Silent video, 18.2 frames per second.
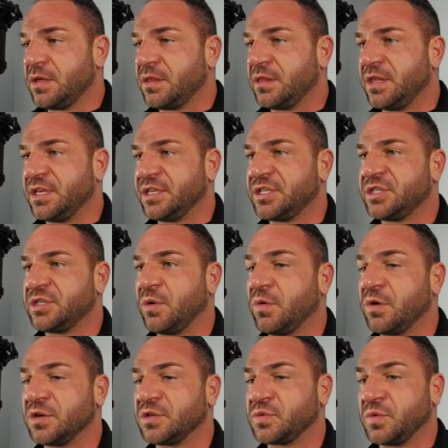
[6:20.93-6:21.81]
this
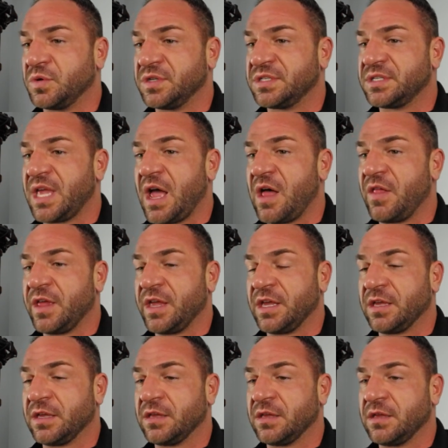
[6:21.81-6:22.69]
source was
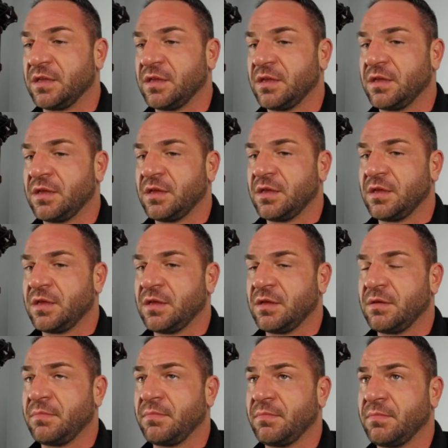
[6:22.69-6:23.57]
telling
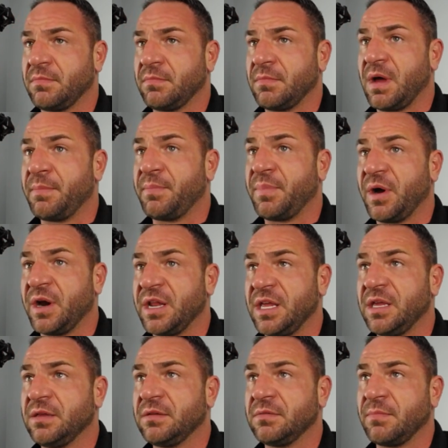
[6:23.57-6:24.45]
my
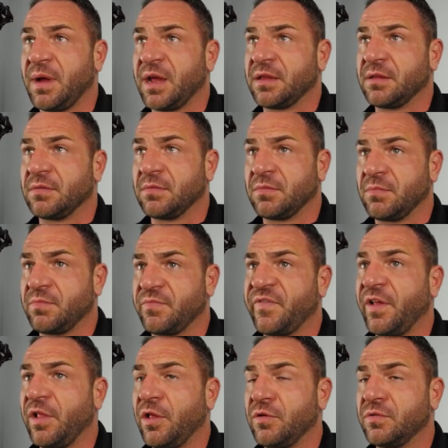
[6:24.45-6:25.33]
buddy, my
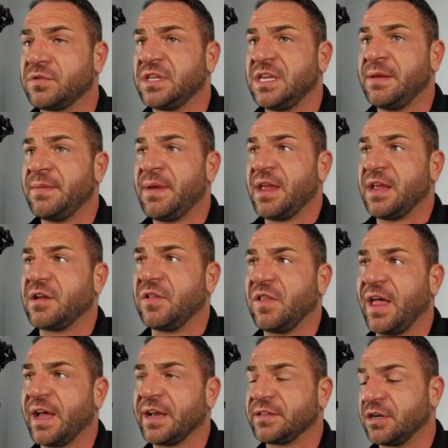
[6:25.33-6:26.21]
fellow teammate
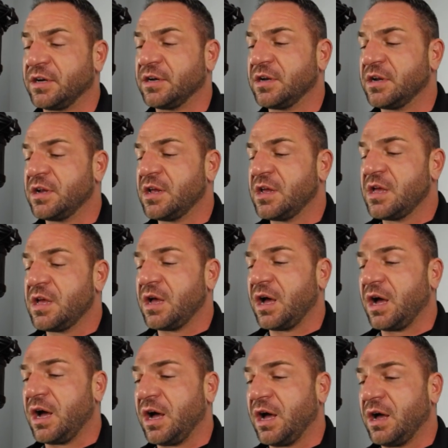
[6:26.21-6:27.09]
collector,
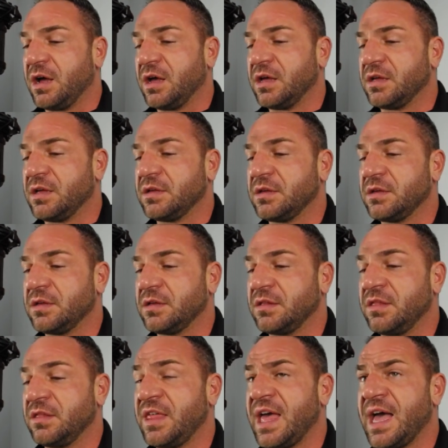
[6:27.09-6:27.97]

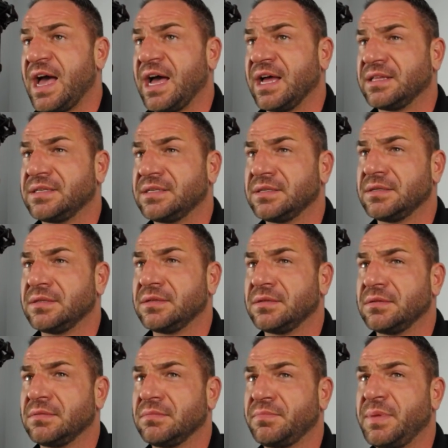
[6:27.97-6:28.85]
that
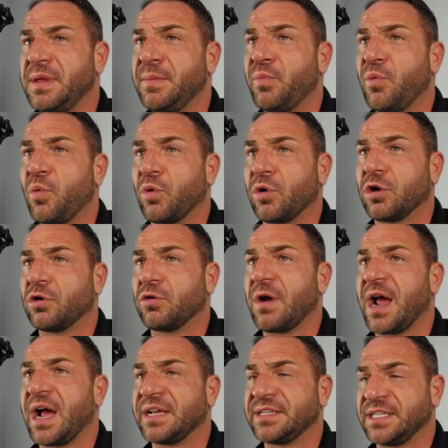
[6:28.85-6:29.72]
people were
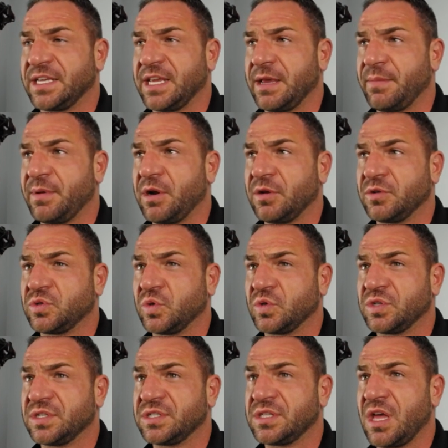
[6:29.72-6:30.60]
harassing him and all
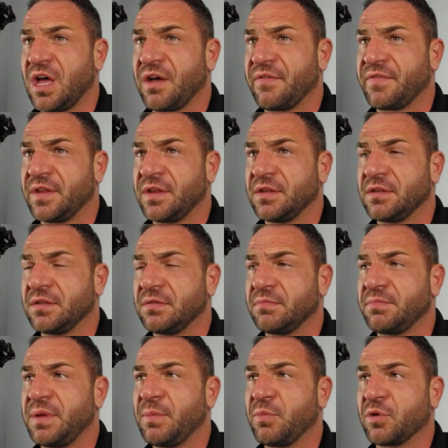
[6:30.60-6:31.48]
sorts of stuff, and
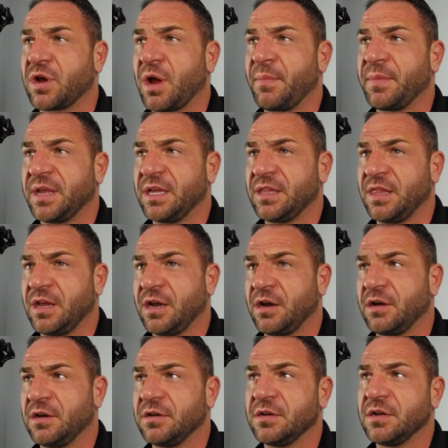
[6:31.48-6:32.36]
people were coming in
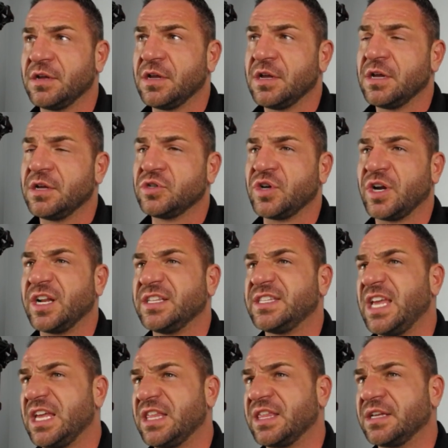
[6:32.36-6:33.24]
there and trying to
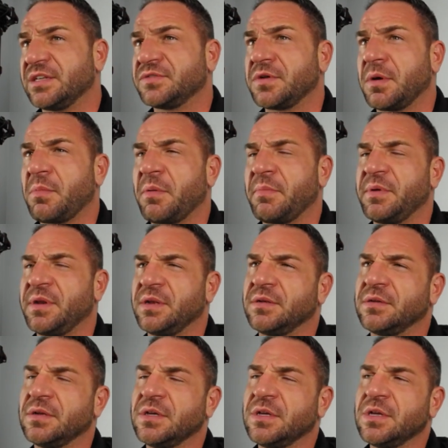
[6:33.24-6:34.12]
take things from him, and
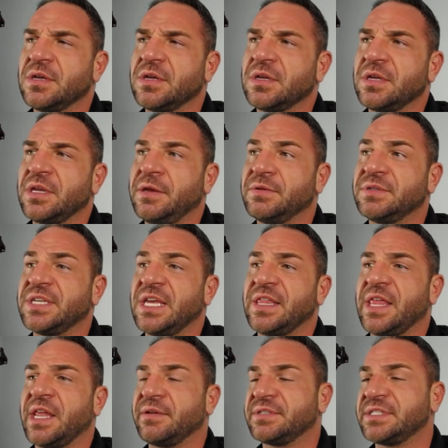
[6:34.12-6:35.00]
he was saying
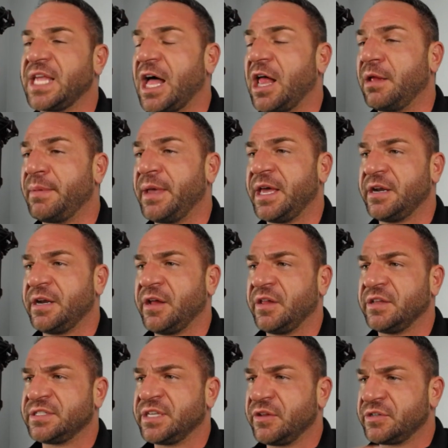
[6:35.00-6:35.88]
that it was Taliban and all
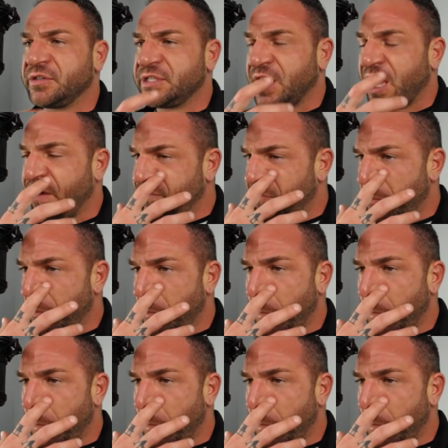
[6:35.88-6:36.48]
this other stuff.